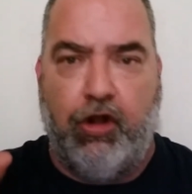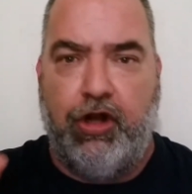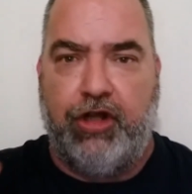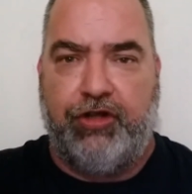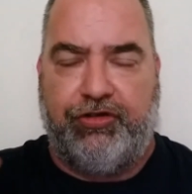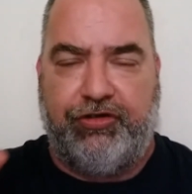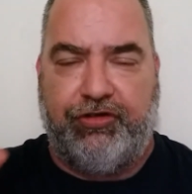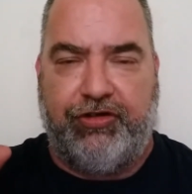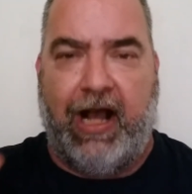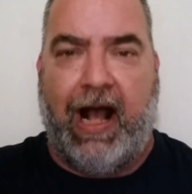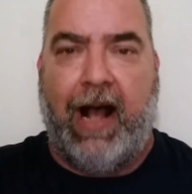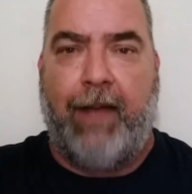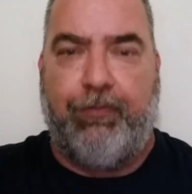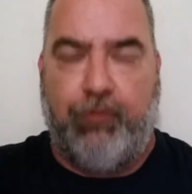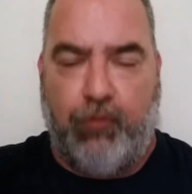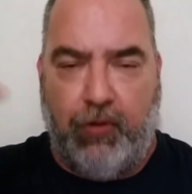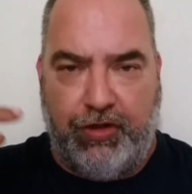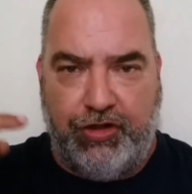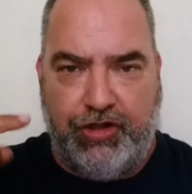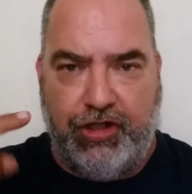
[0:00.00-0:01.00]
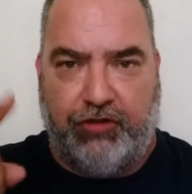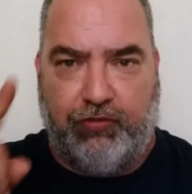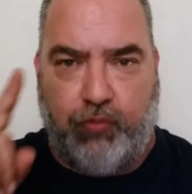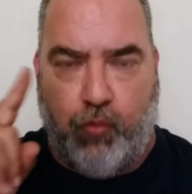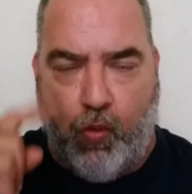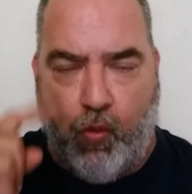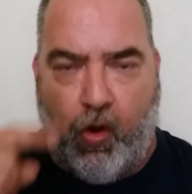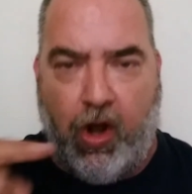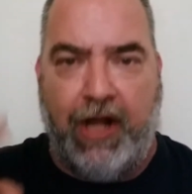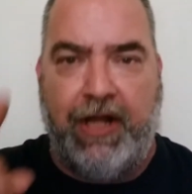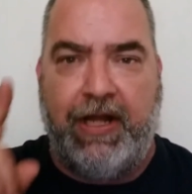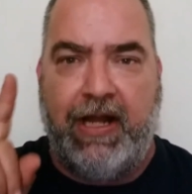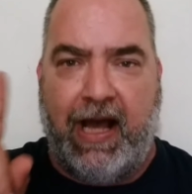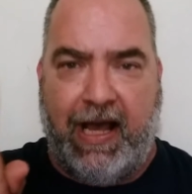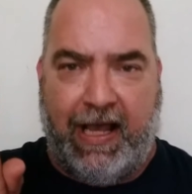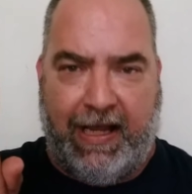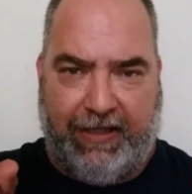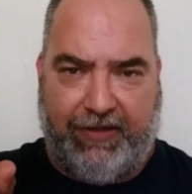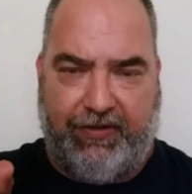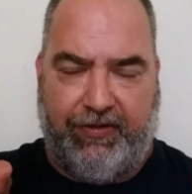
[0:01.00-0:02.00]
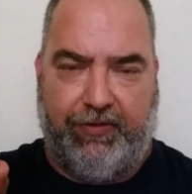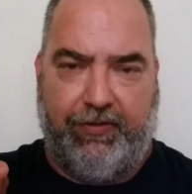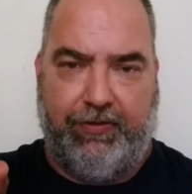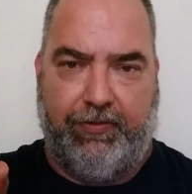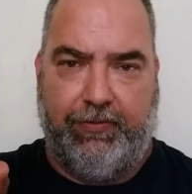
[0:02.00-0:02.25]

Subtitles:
have stopped with just one night.